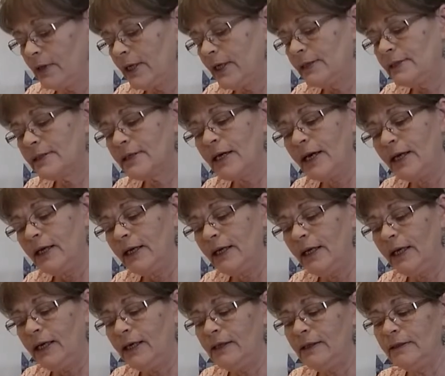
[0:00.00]
that's kind of
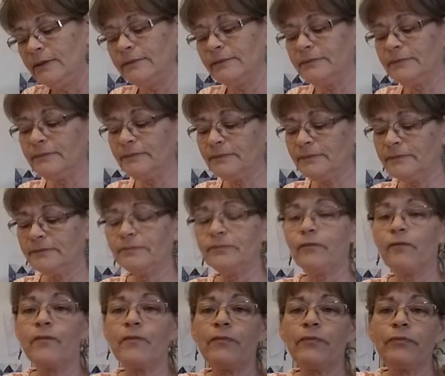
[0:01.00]
neat.
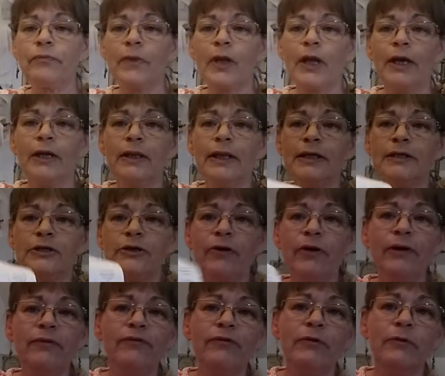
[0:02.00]
That's
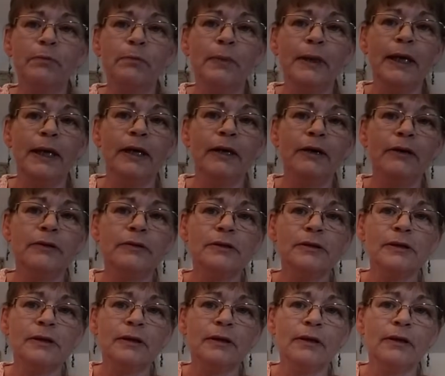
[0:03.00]
great for
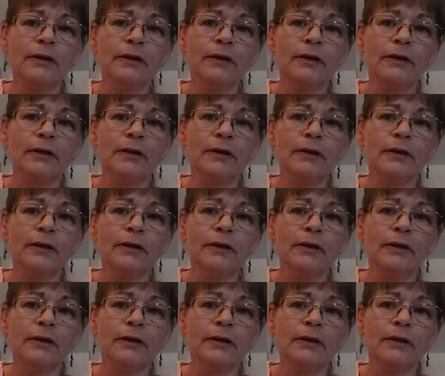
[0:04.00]
beginners.